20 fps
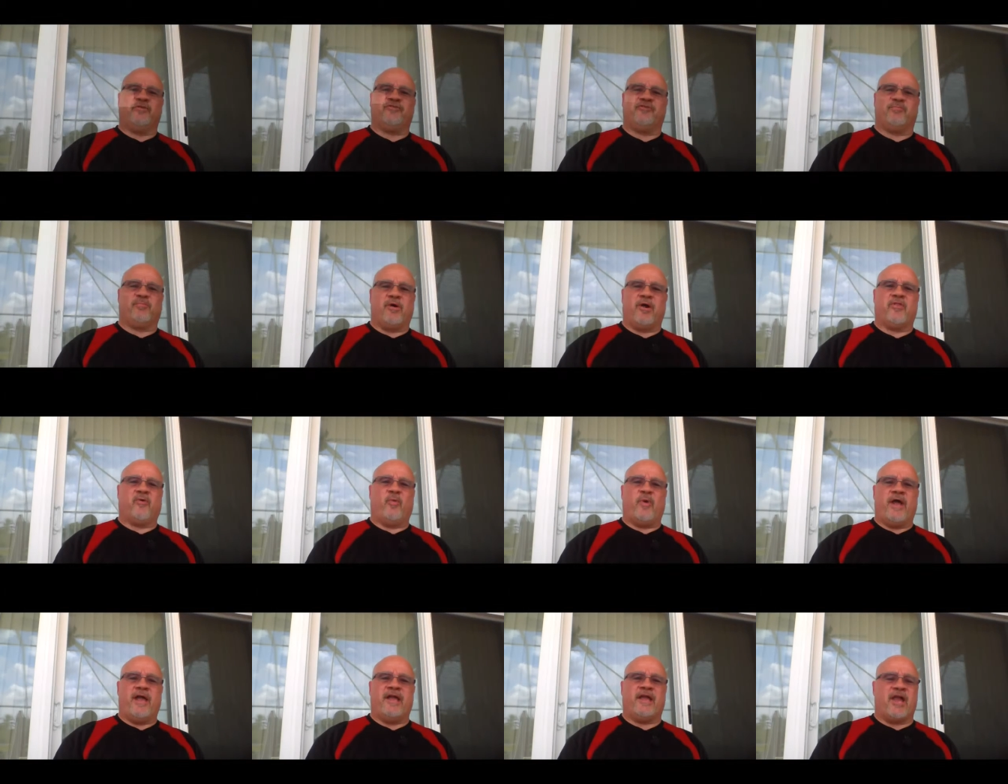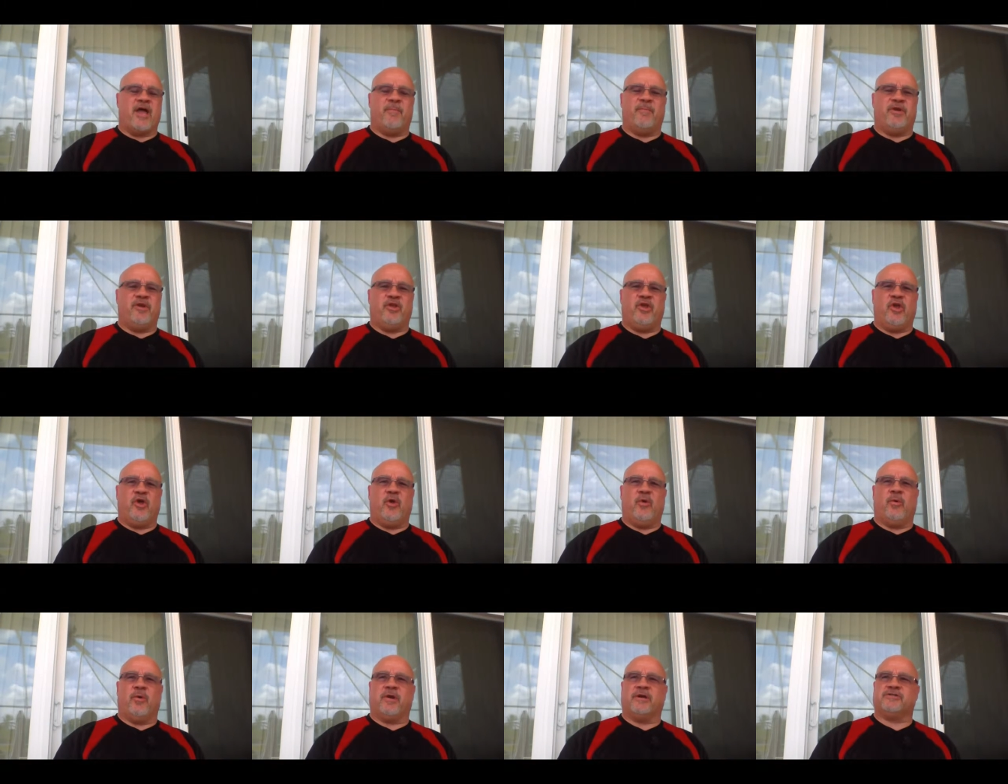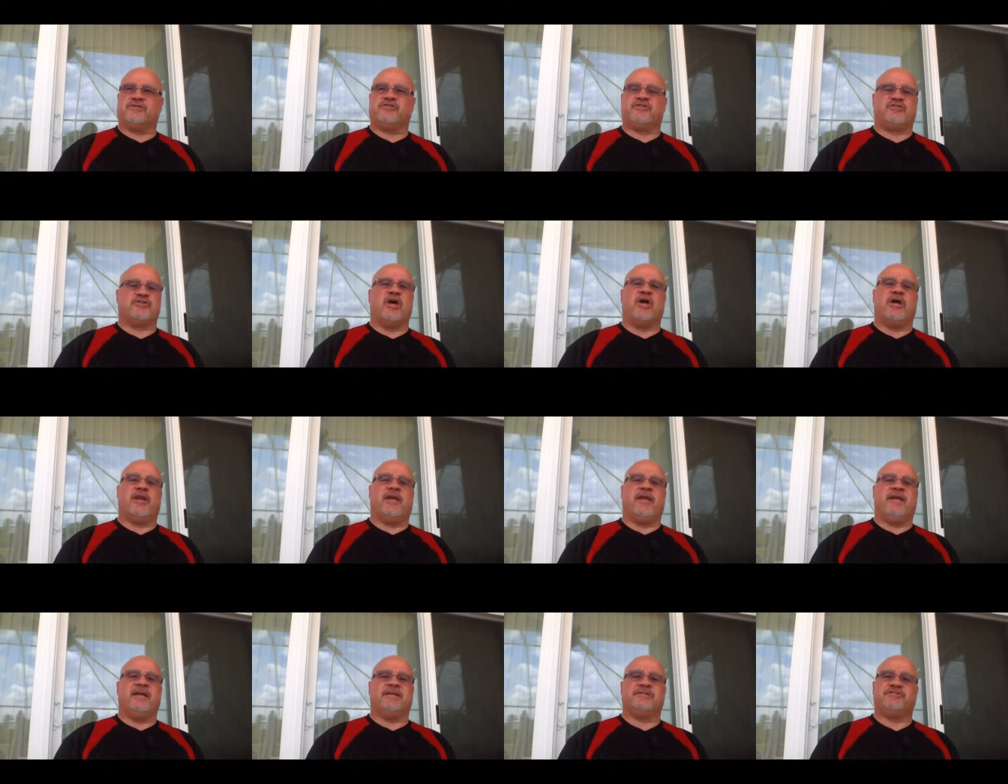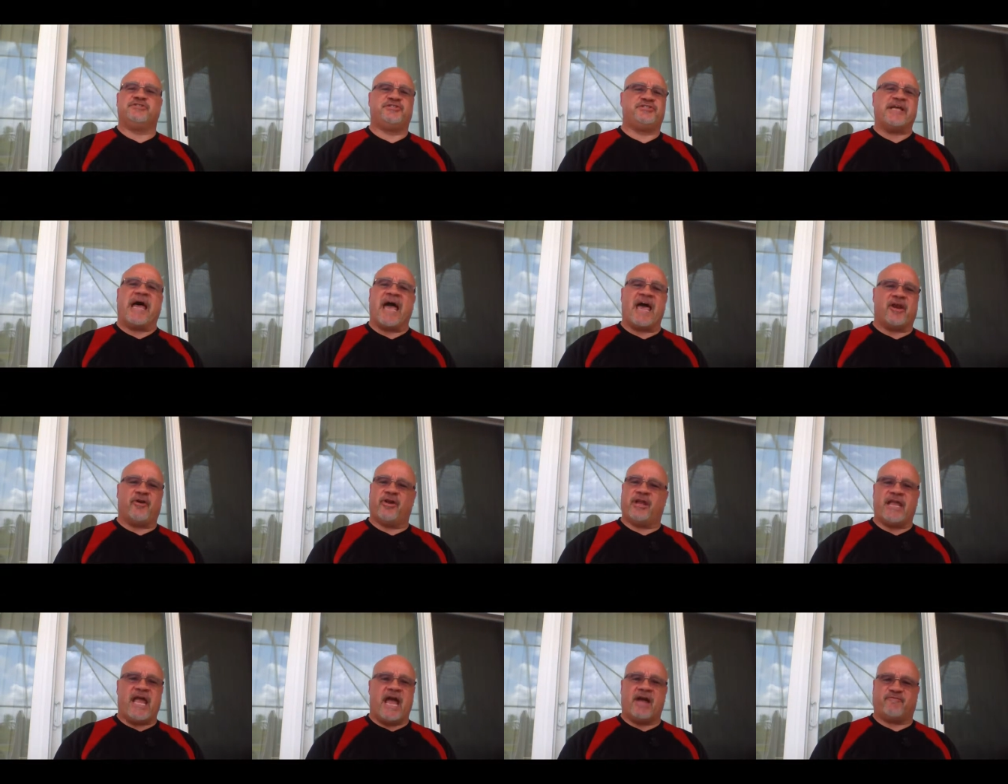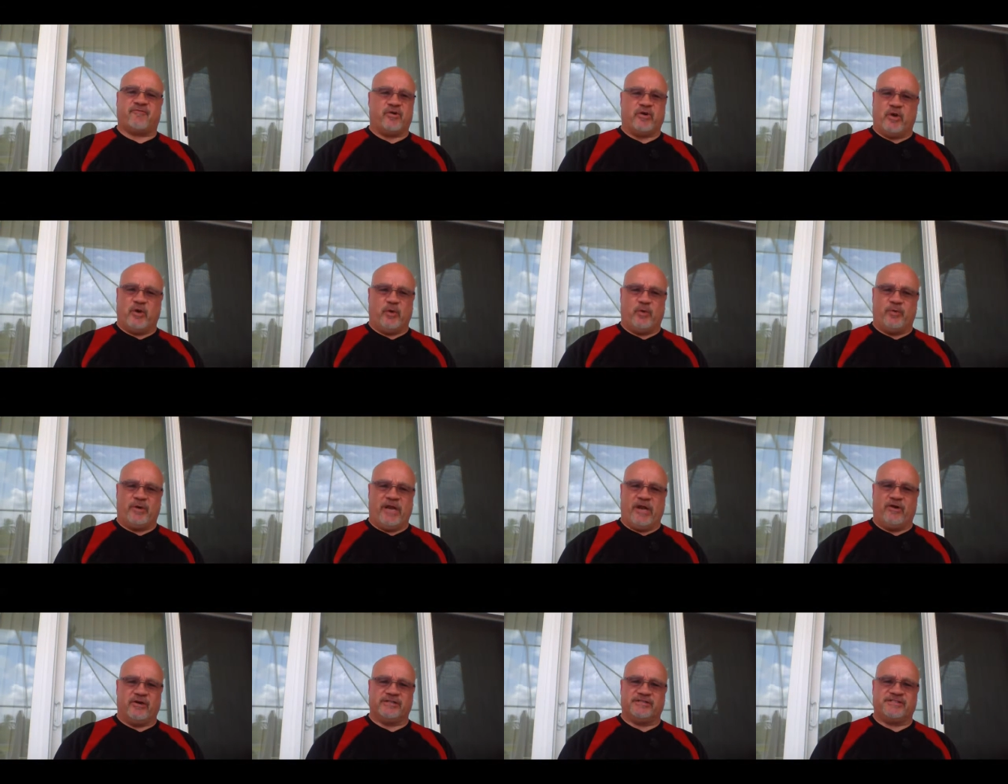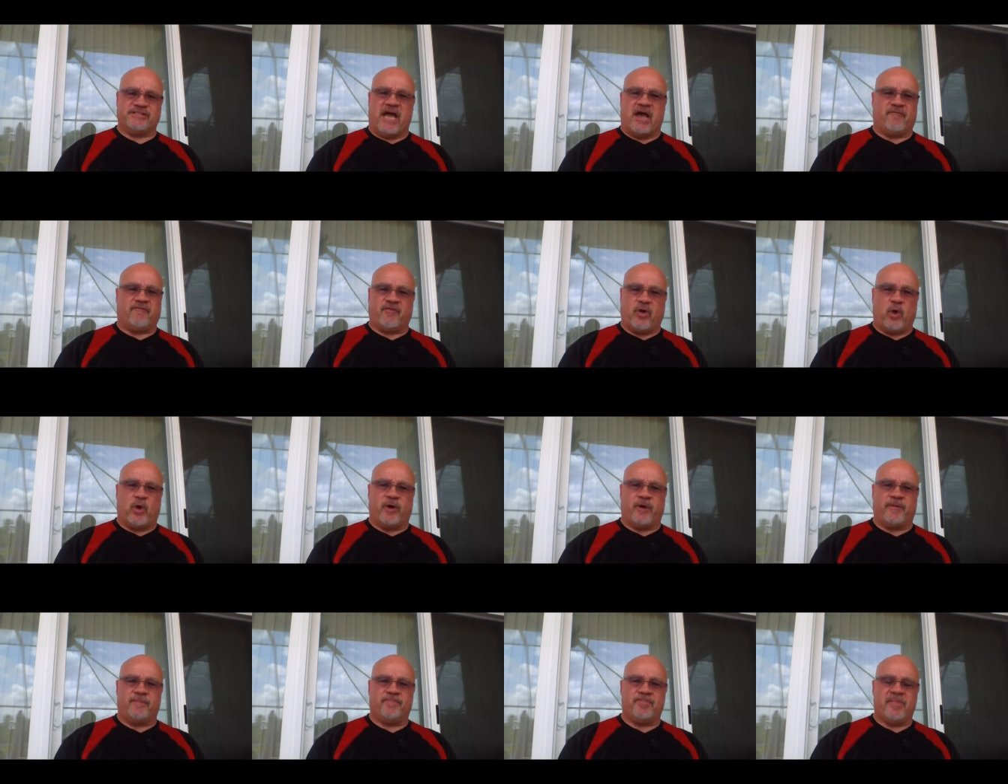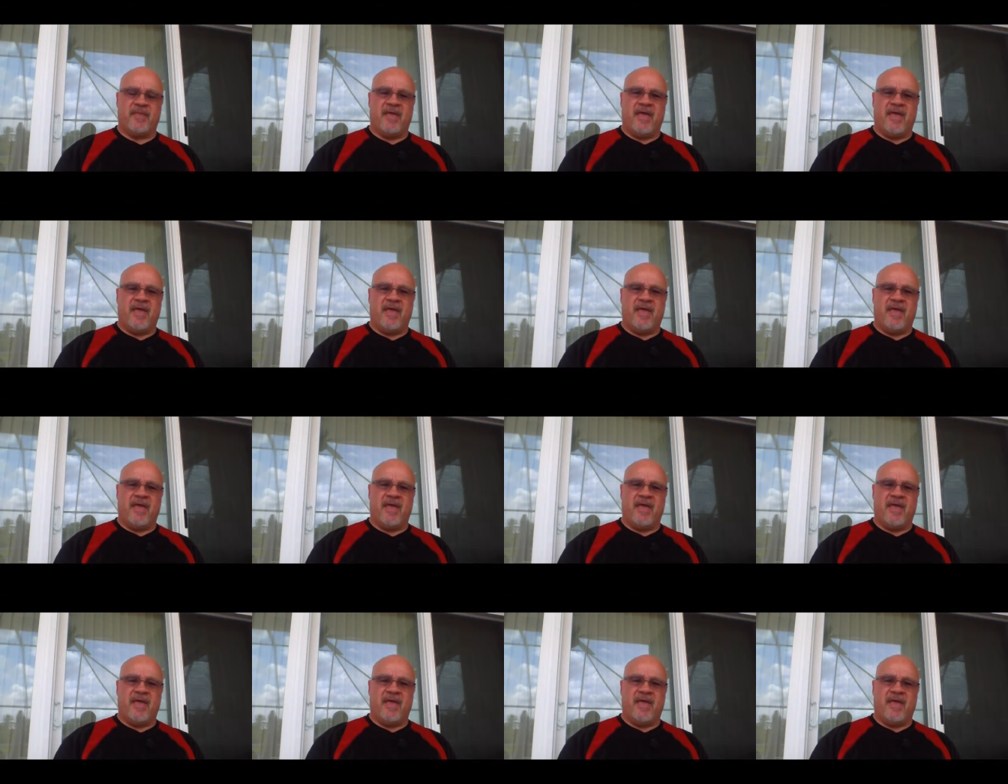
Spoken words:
This is Brother Wade coming to you on a sunny Saturday afternoon here in South Florida.